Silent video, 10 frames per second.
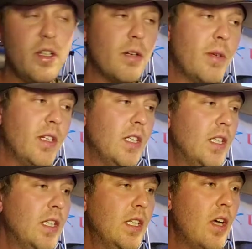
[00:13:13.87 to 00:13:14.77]
You know what I mean?
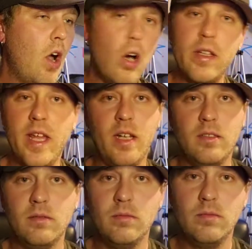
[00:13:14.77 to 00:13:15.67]
All that.
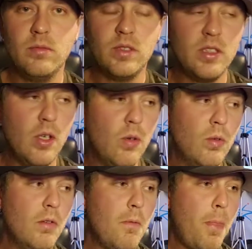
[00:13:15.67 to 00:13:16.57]
So